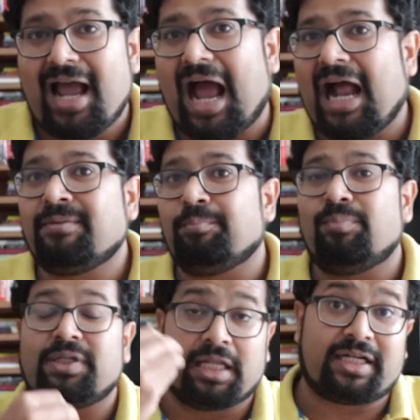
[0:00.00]
And
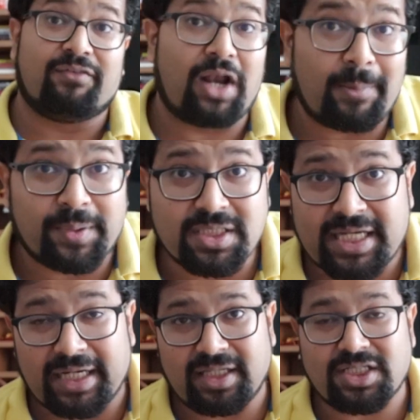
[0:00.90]
the developers
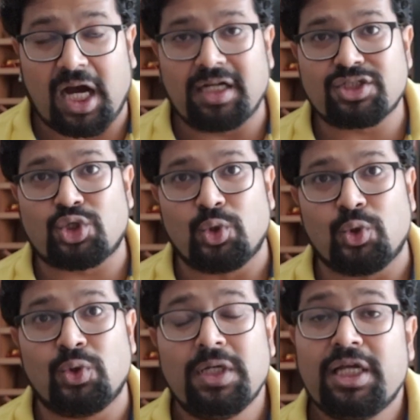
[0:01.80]
get the chance
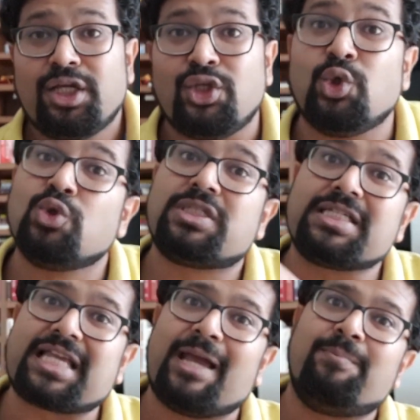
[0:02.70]
to use the
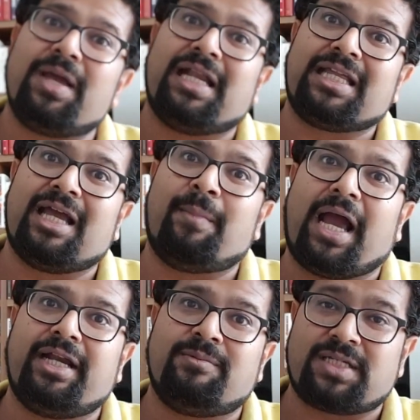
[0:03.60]
same in-game
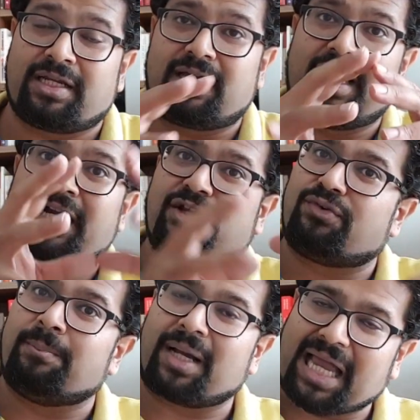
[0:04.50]
items and create
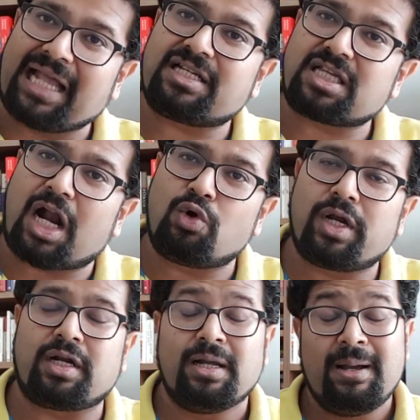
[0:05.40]
different mechanics around
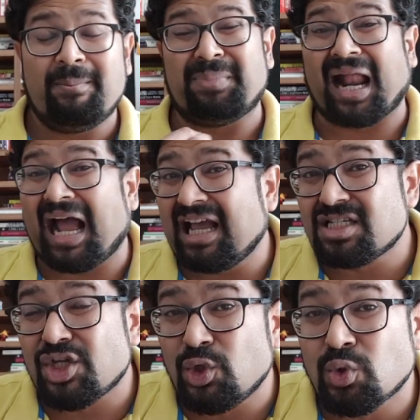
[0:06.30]
it, but I
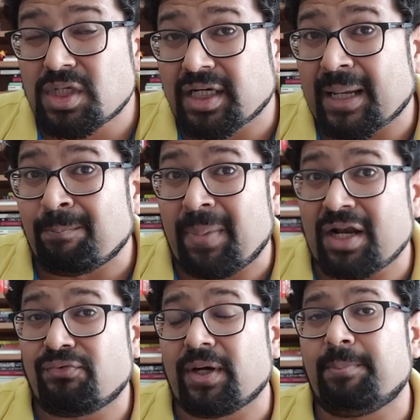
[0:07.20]
as a user can
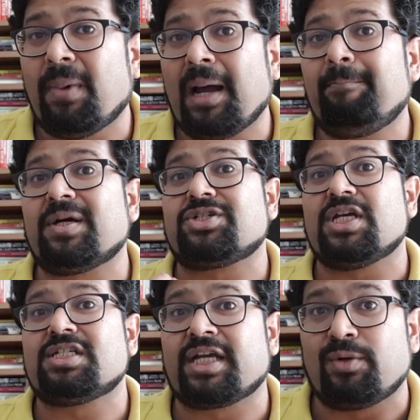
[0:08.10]
benefit by
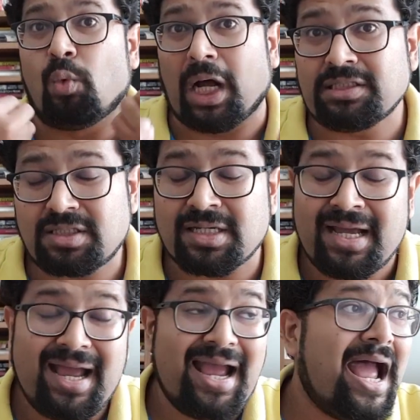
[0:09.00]
purchasing it once,
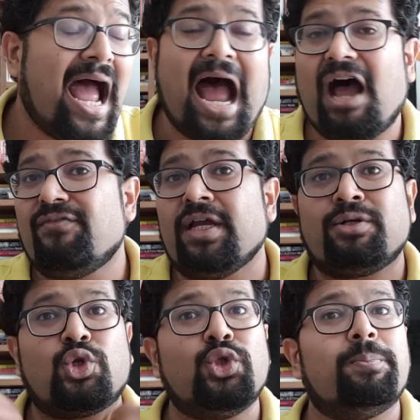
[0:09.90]

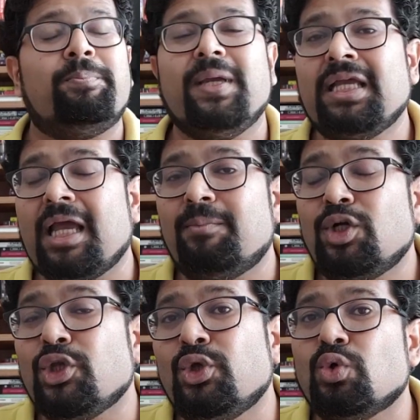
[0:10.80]
having to being able
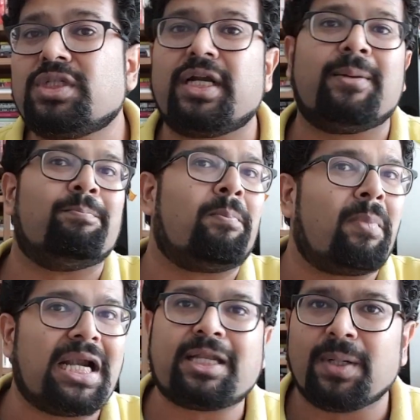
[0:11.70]
to use it in
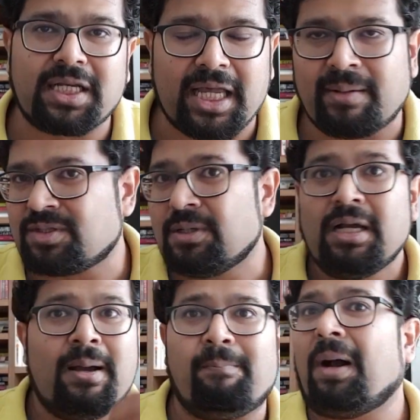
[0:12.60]
multiple games
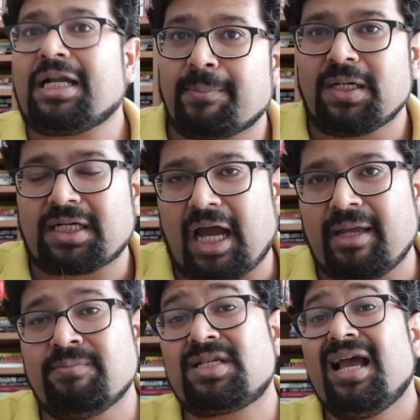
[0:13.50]
multiple
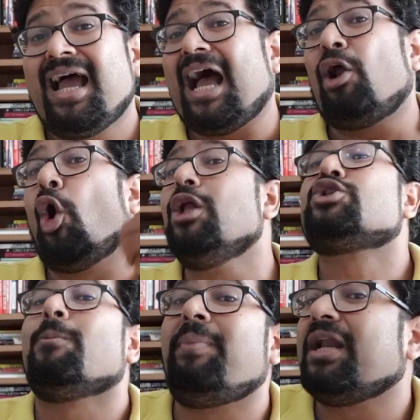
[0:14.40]
times and
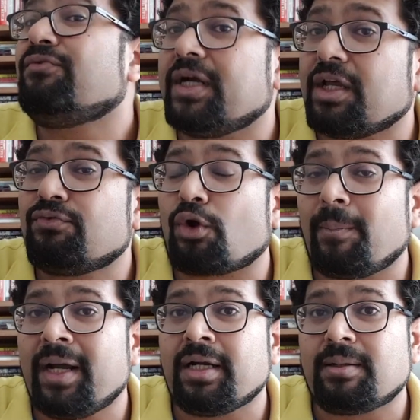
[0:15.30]
also benefiting
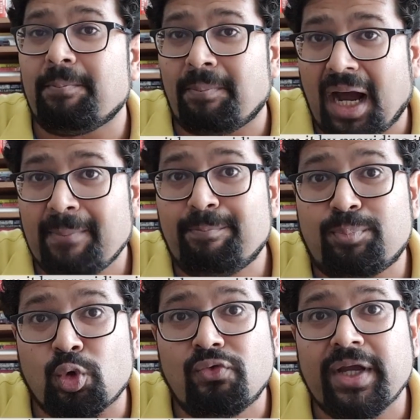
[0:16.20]
from it by
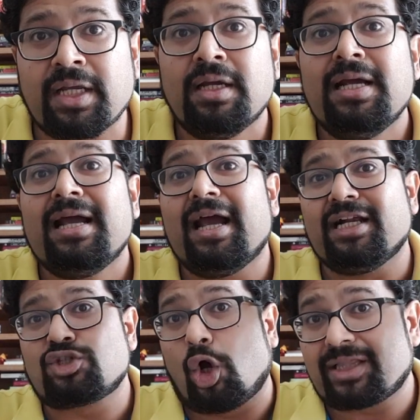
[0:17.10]
proving
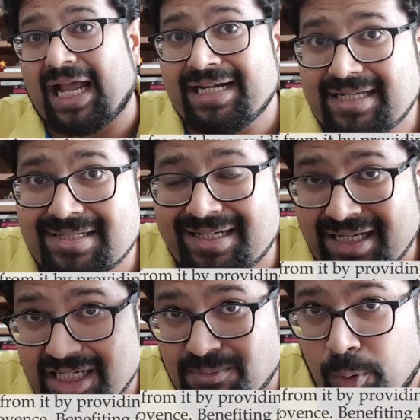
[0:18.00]
its
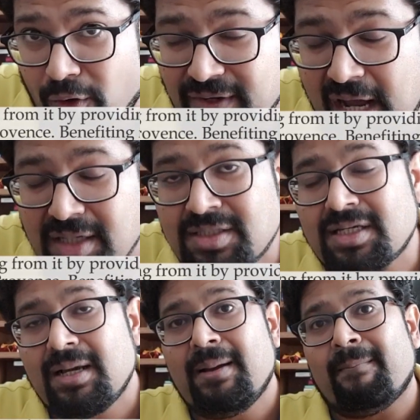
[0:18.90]
authenticity, its
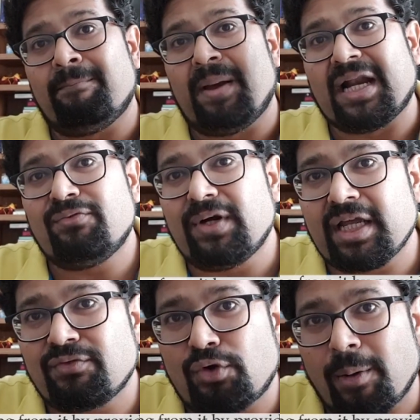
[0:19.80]
provenance,
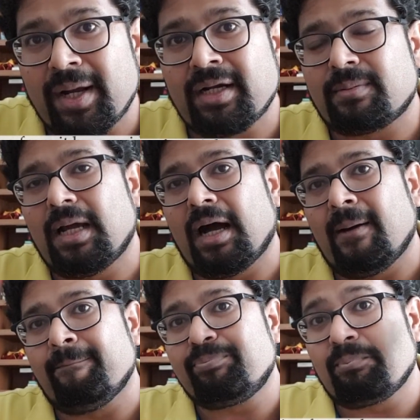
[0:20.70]
benefiting from it
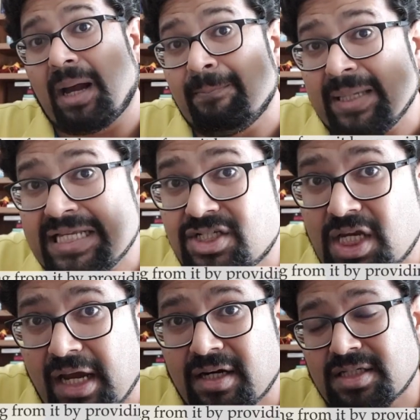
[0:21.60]
um, by being
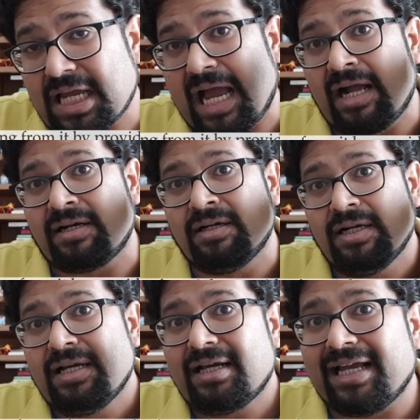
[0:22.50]
scarce and
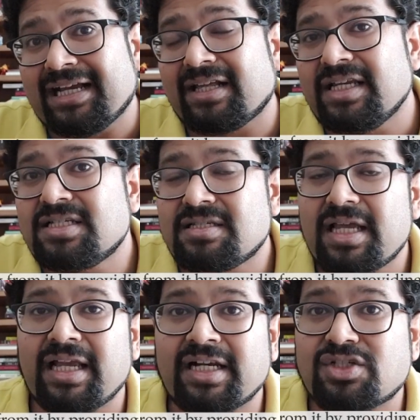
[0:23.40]
increase
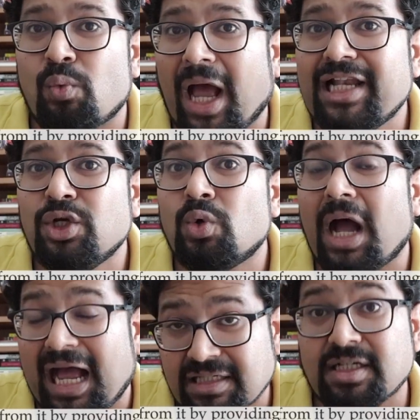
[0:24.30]
in its value
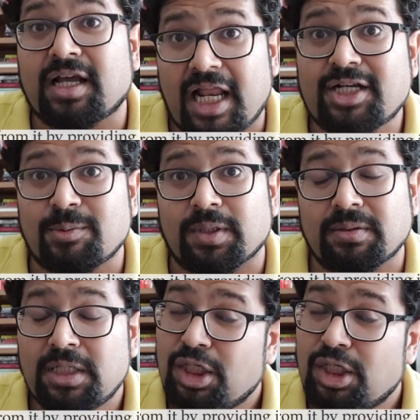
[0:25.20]
as a collectible.